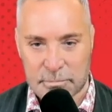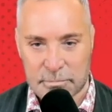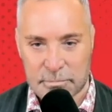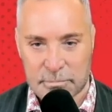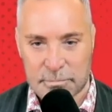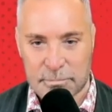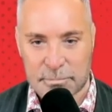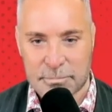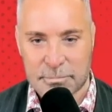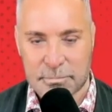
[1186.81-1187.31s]

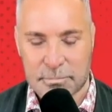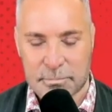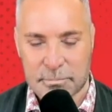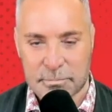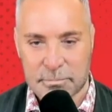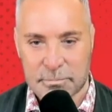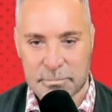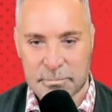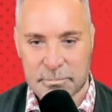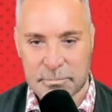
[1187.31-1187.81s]

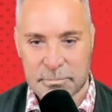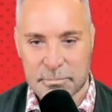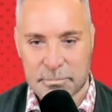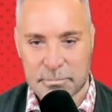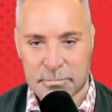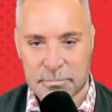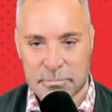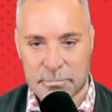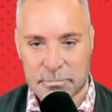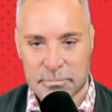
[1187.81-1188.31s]

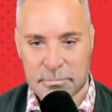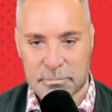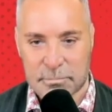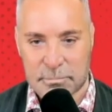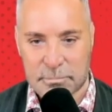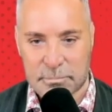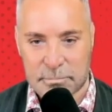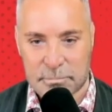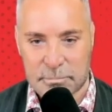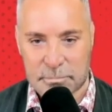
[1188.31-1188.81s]

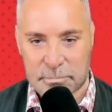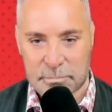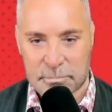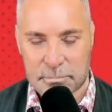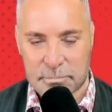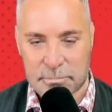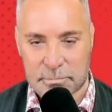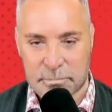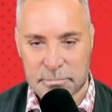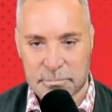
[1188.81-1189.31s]

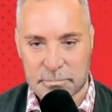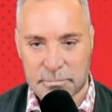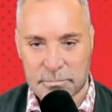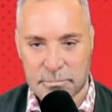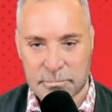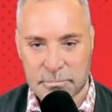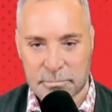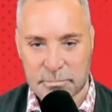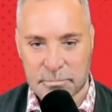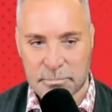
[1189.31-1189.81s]

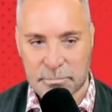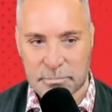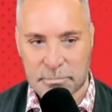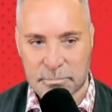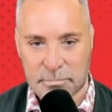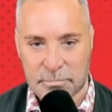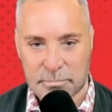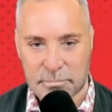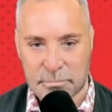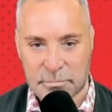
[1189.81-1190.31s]

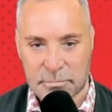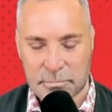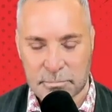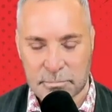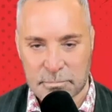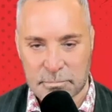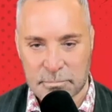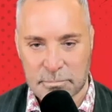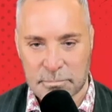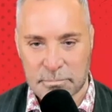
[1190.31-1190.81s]

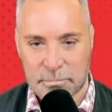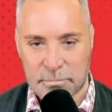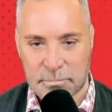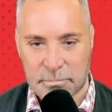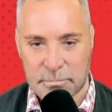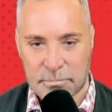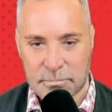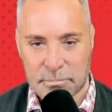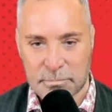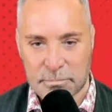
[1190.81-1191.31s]

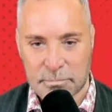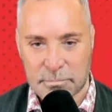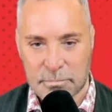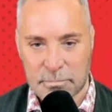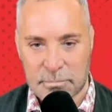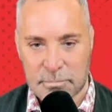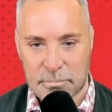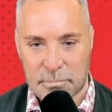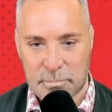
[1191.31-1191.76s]
The person shown says nothing.